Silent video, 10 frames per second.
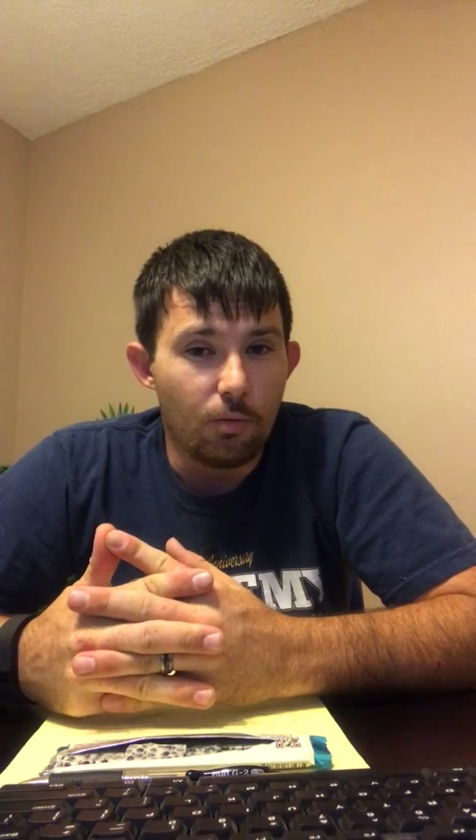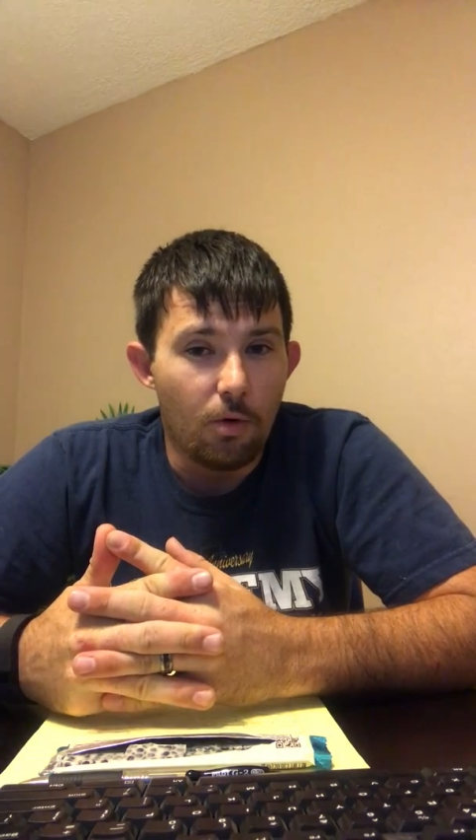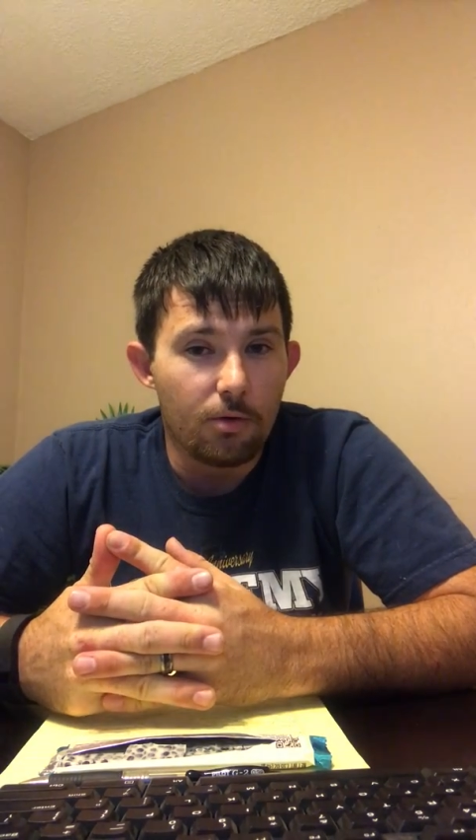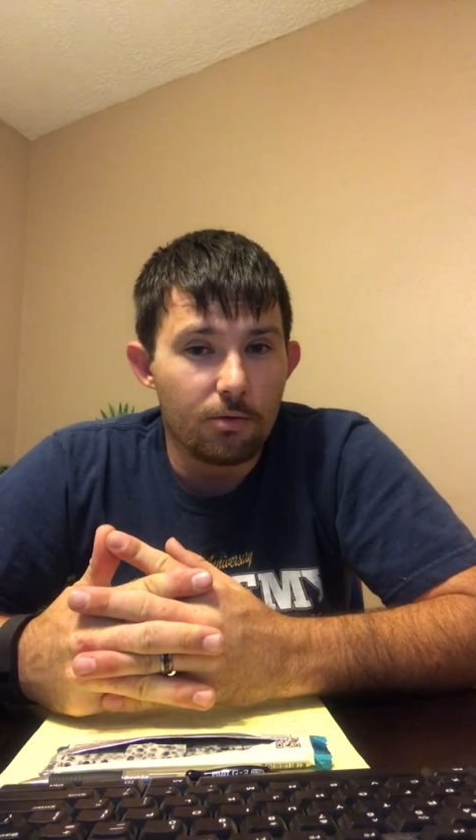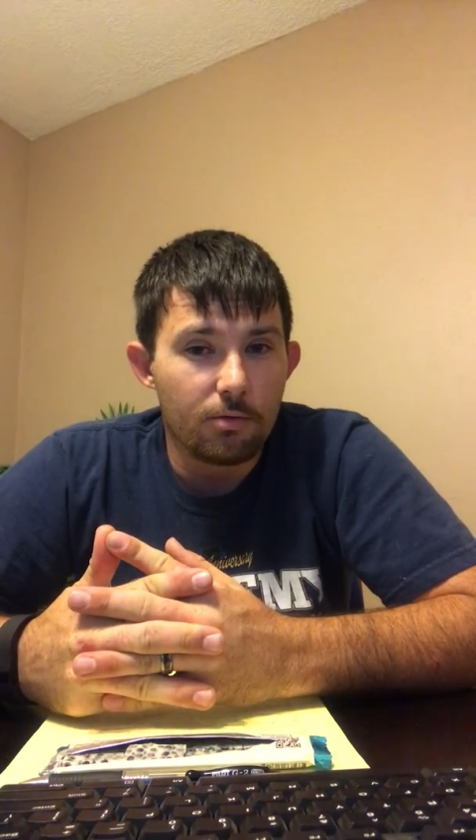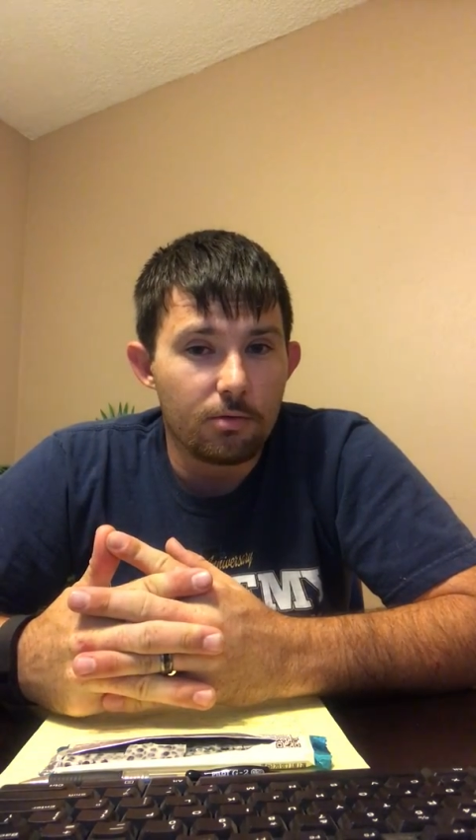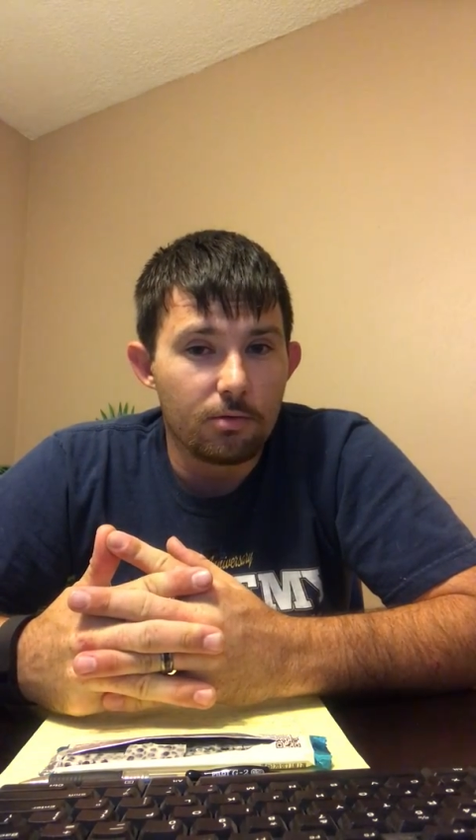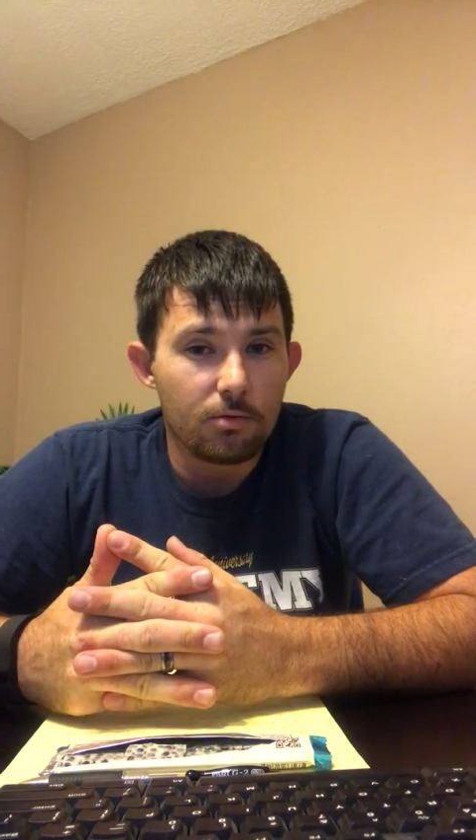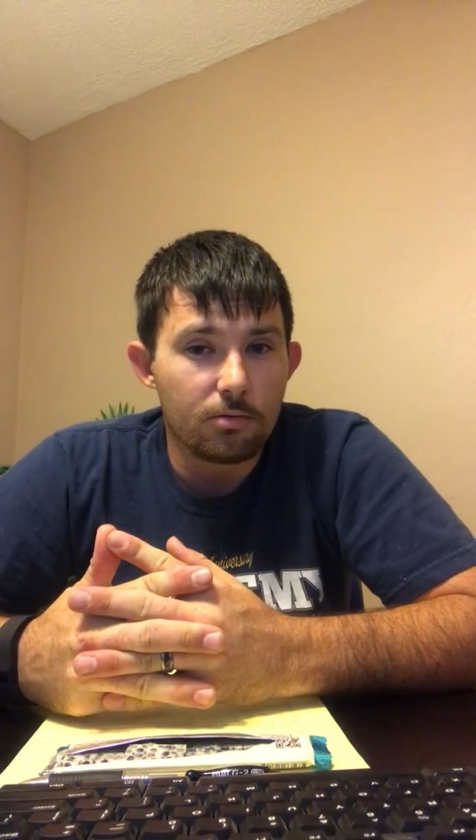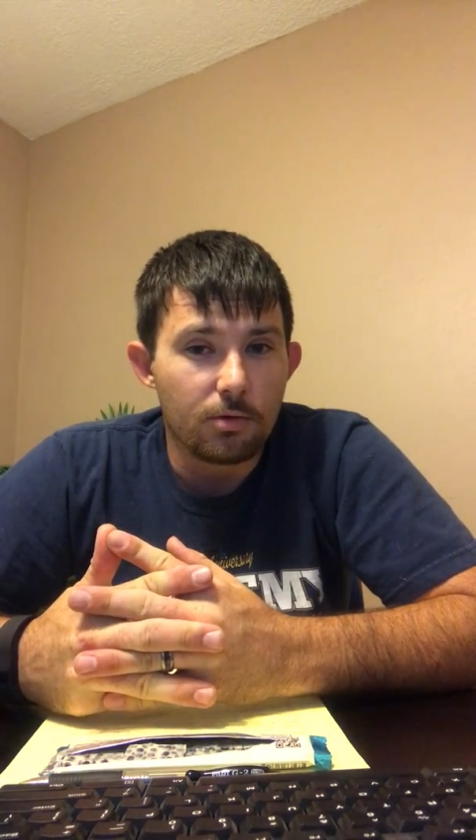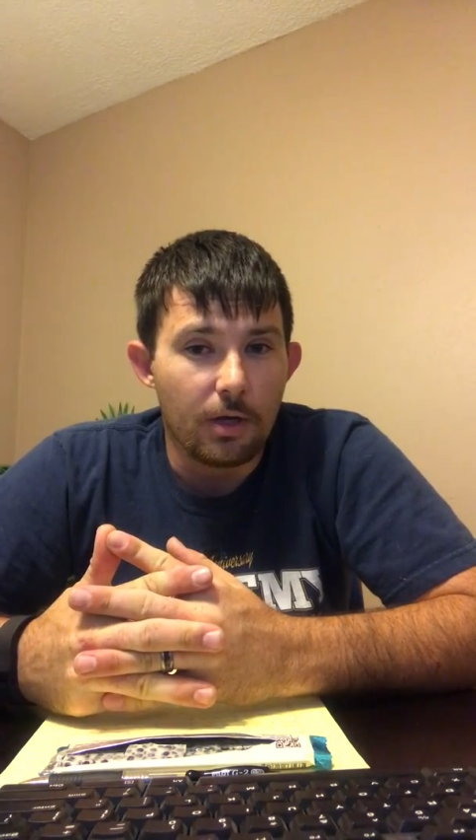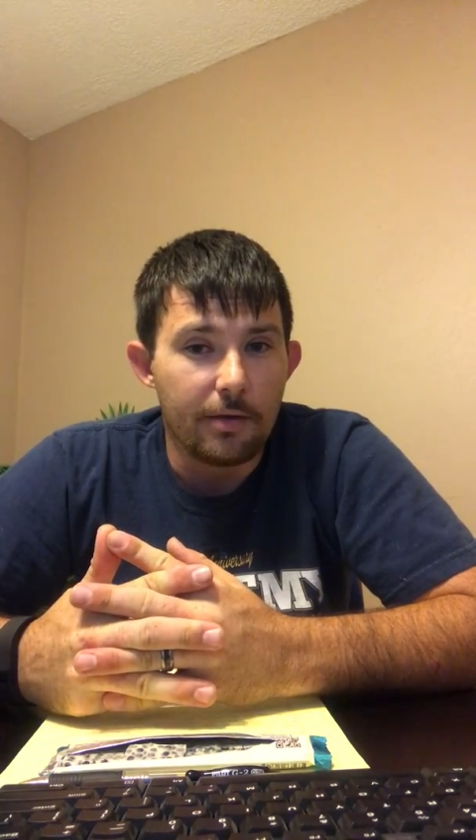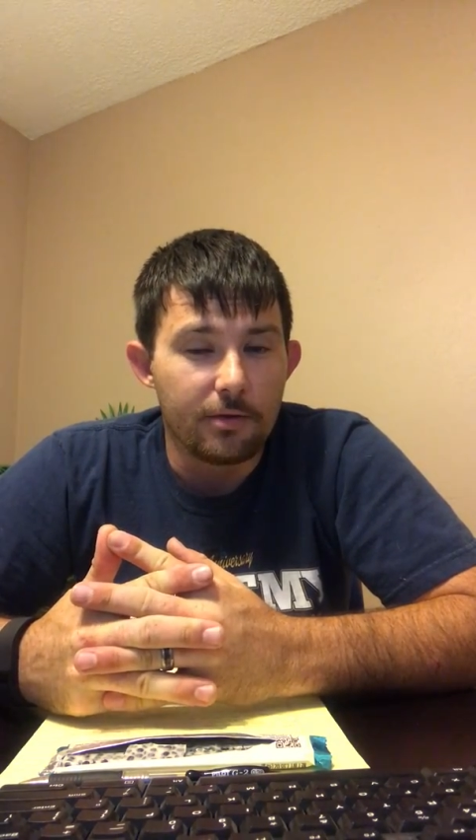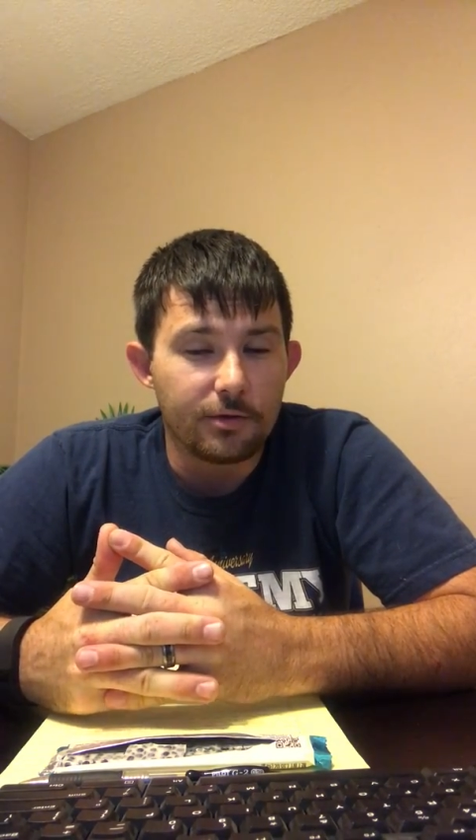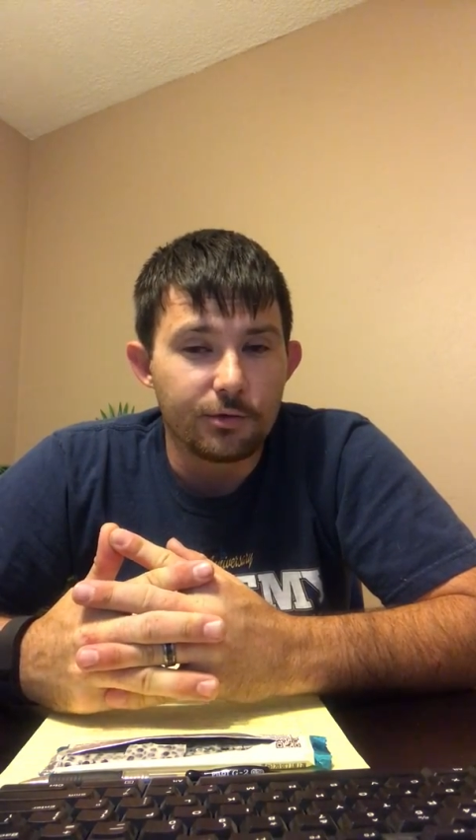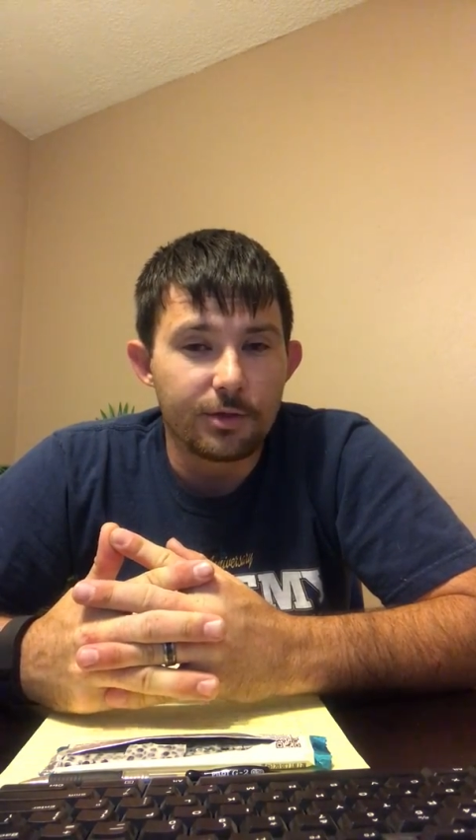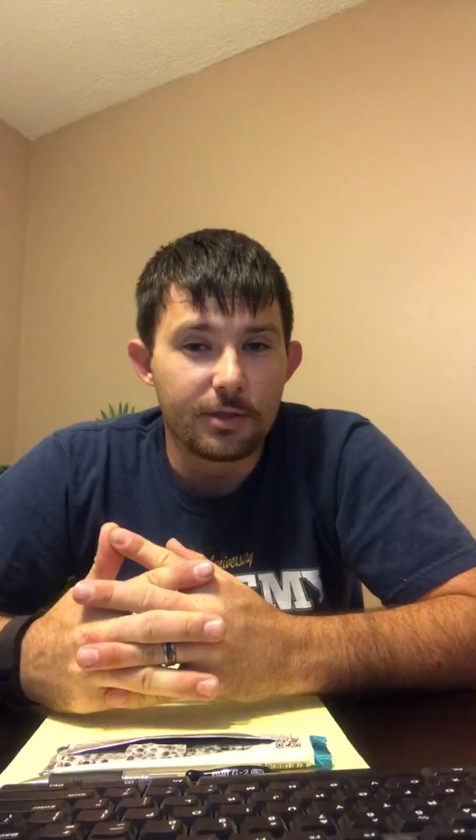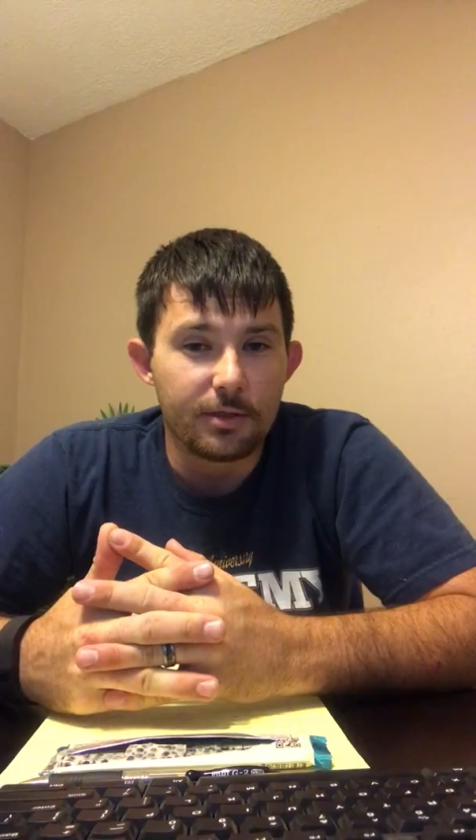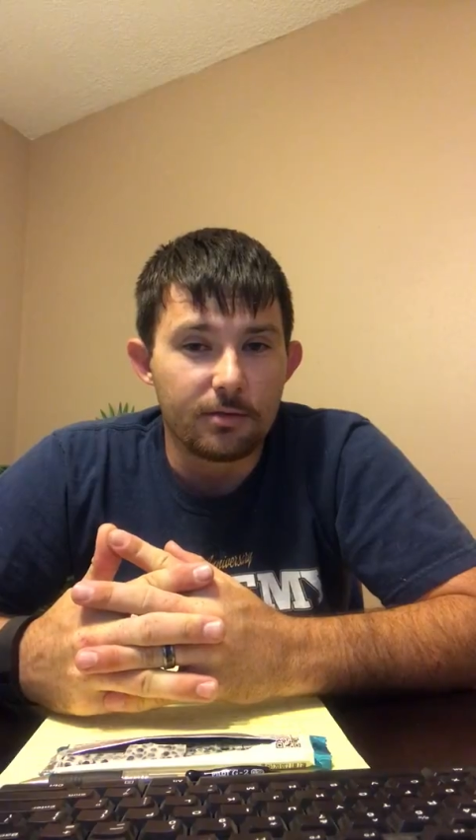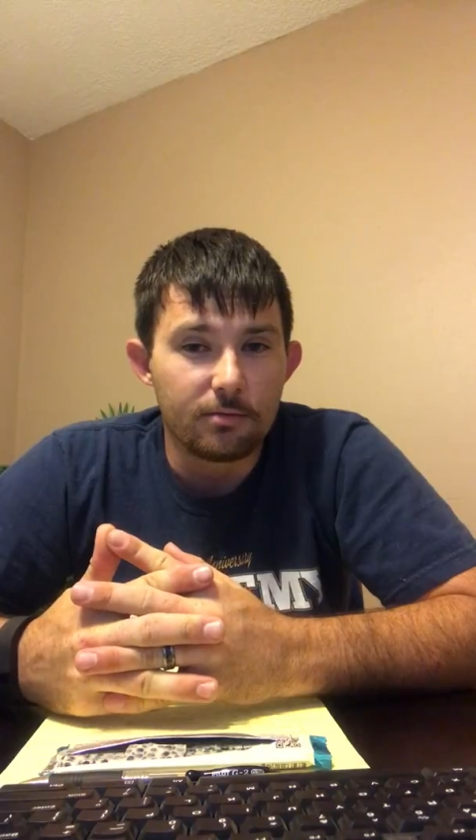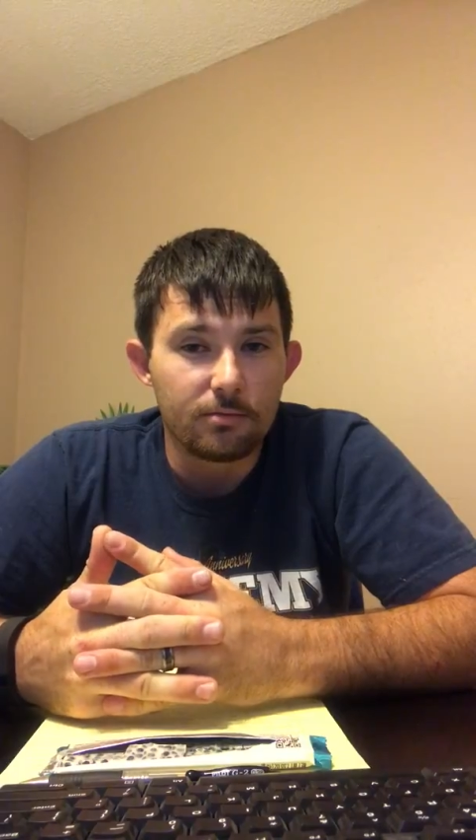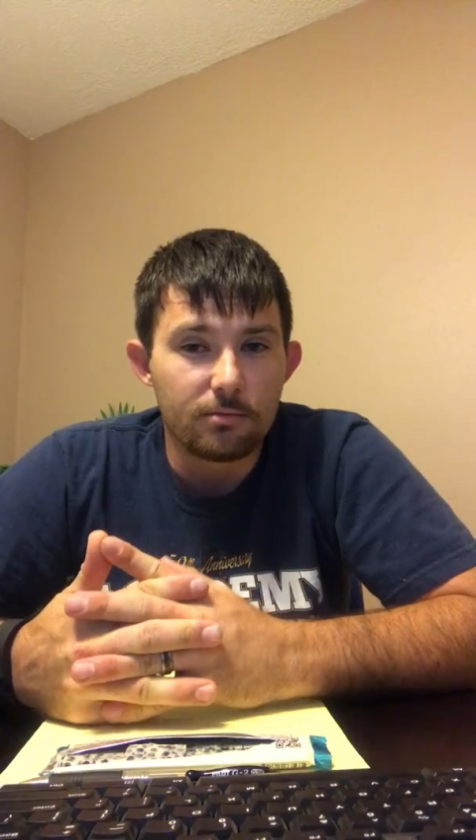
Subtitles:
water and the drinking